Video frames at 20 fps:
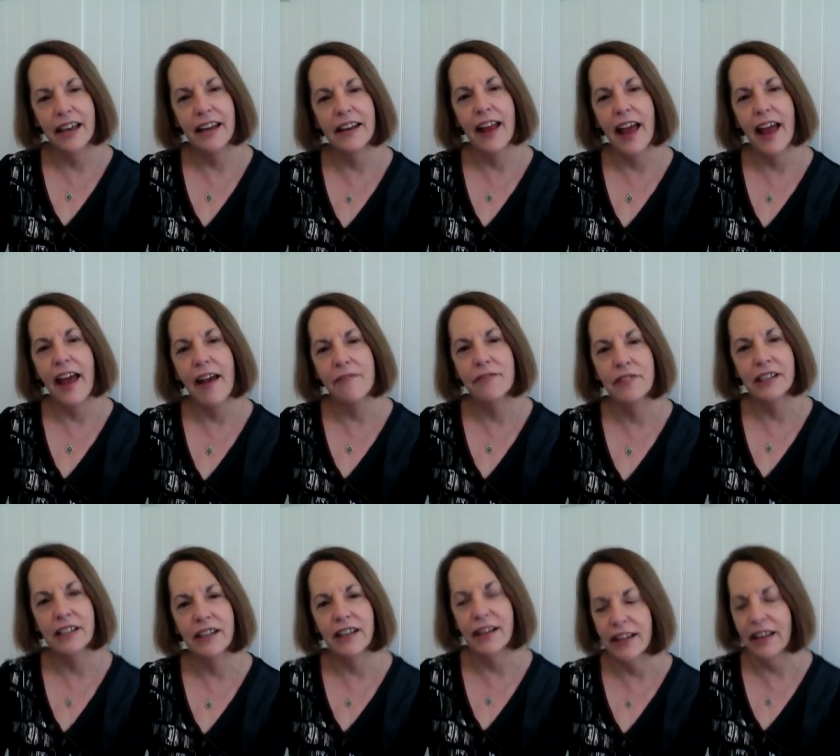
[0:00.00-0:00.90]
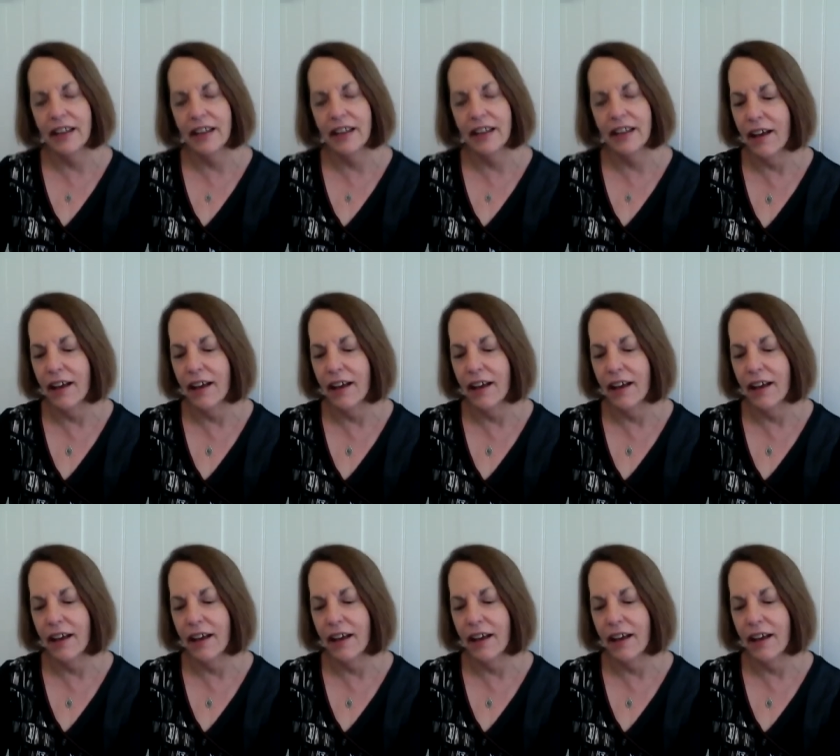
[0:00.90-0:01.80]
and mm-hmm. yet having
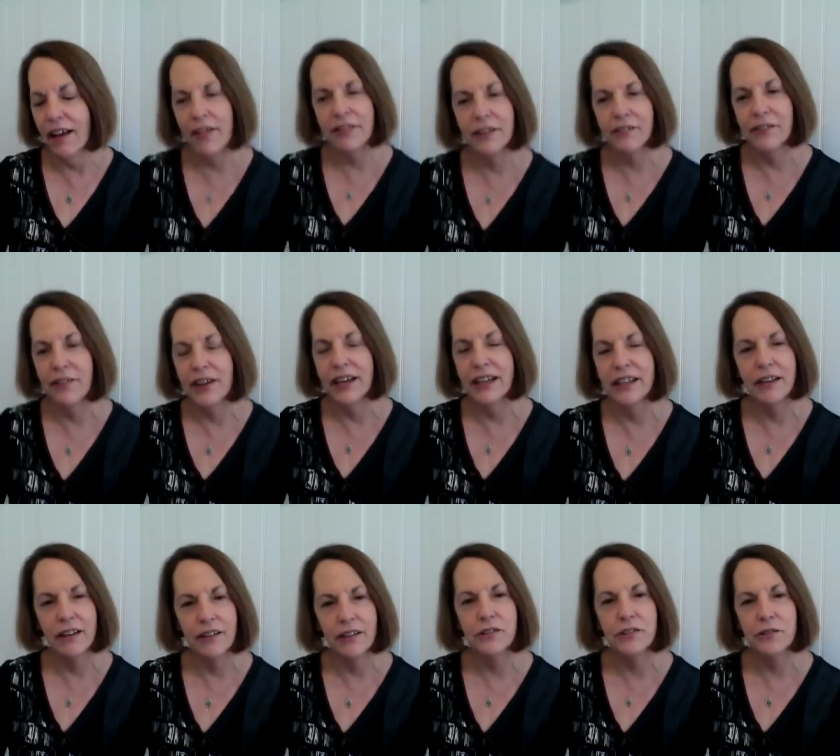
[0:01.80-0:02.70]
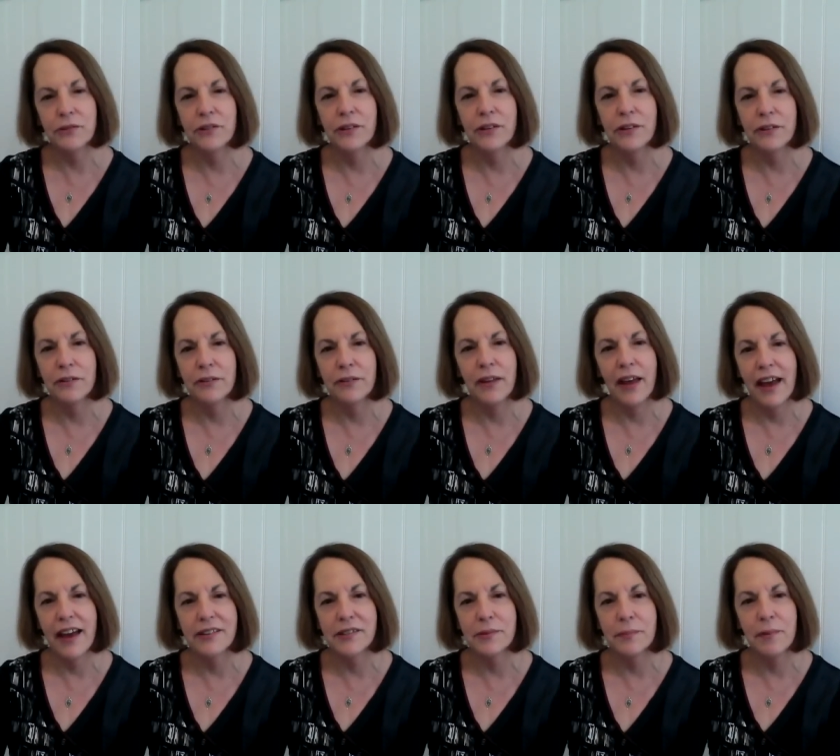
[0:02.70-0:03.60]
all the great
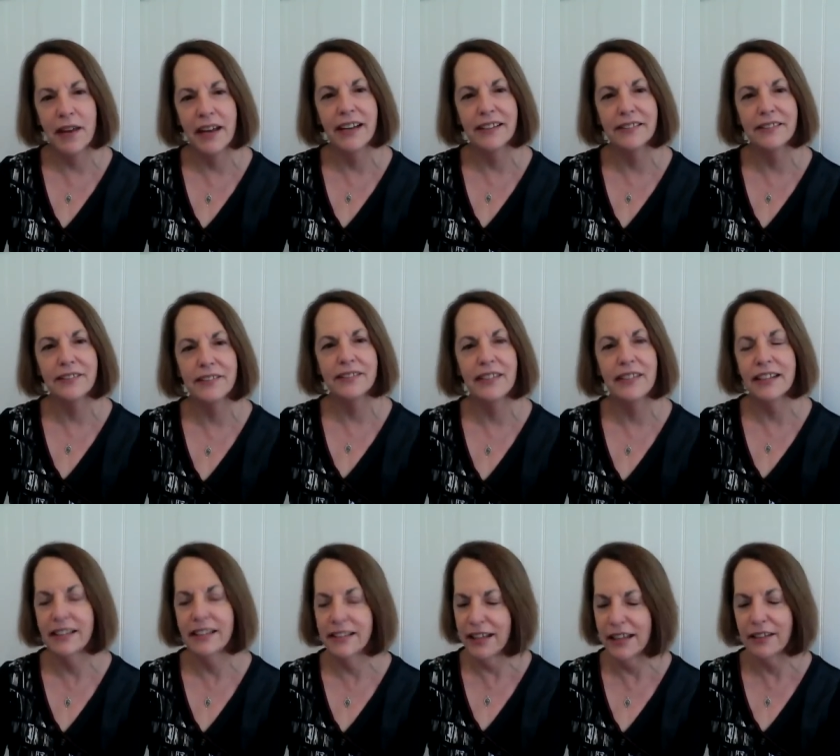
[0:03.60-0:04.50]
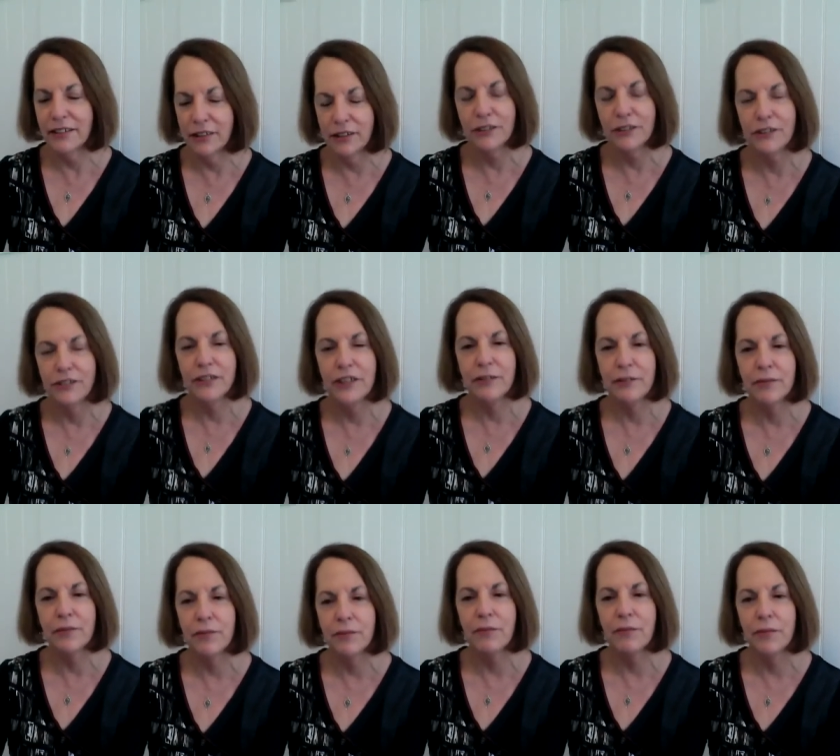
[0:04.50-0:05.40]
cultural aspects, in,
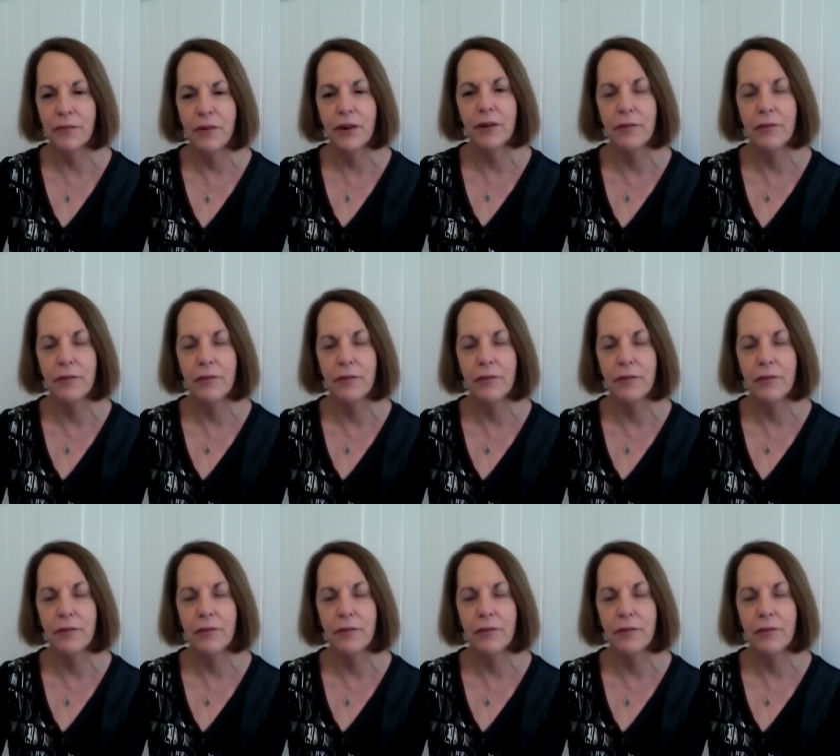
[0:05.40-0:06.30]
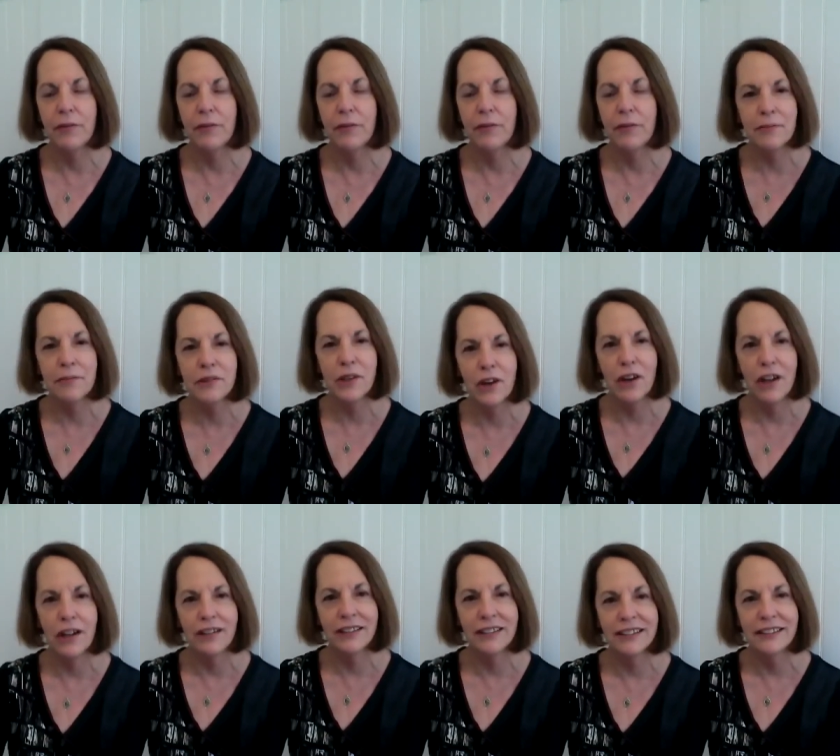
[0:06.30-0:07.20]
including what we get at
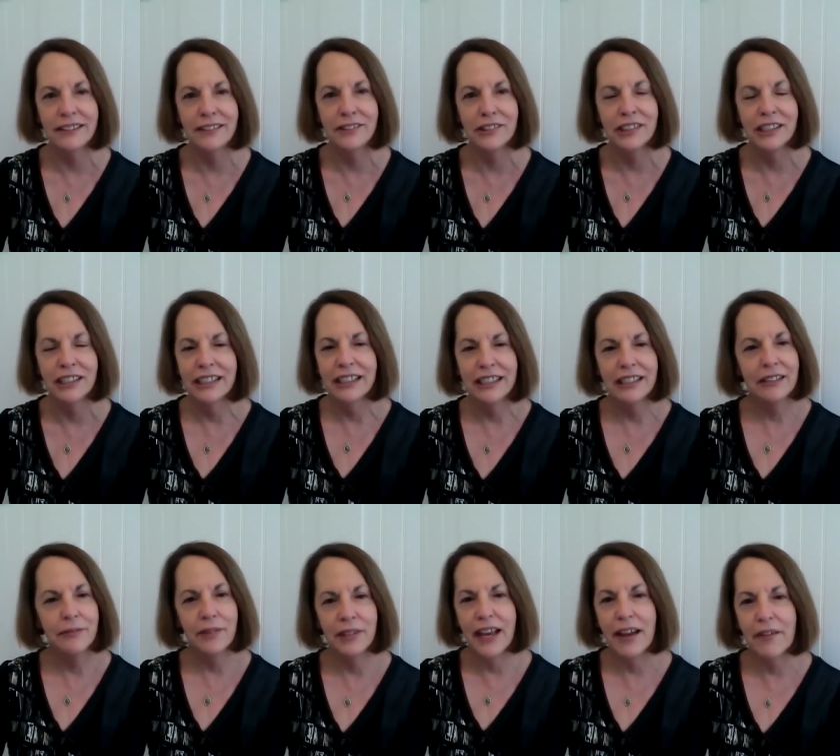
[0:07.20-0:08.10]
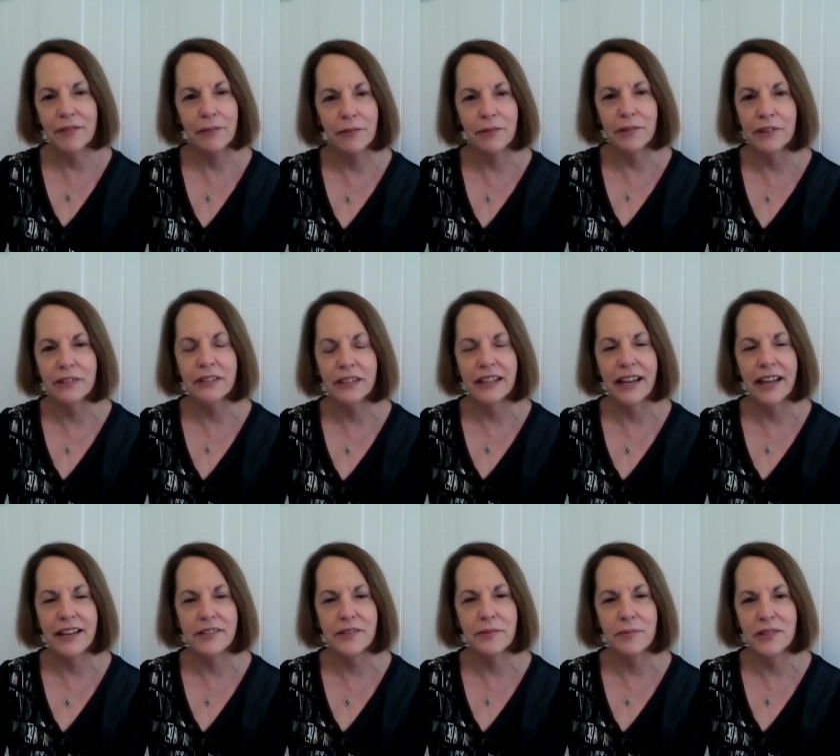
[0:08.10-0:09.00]
Williams College. We
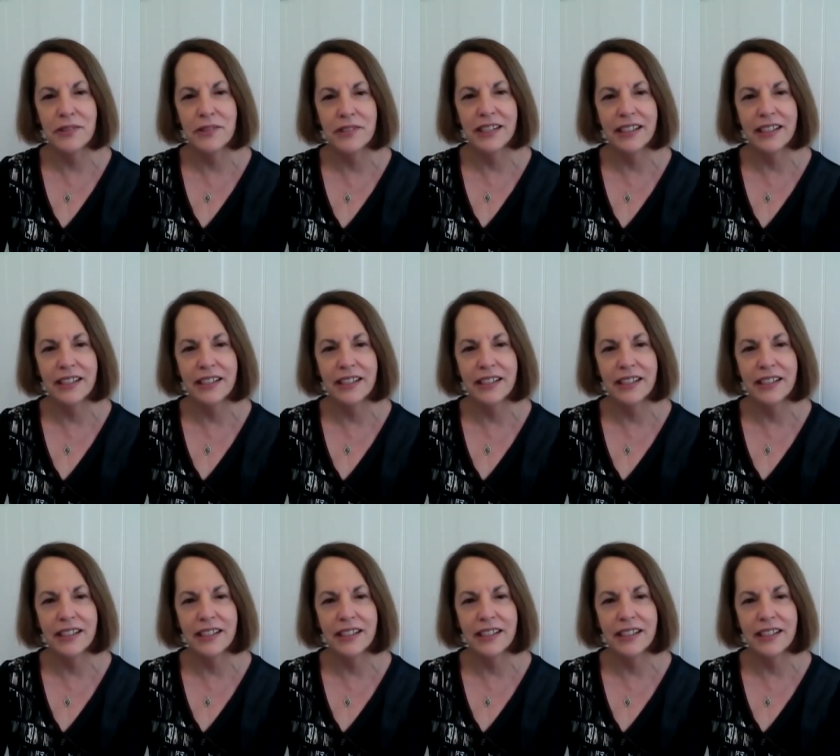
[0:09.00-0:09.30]
have a world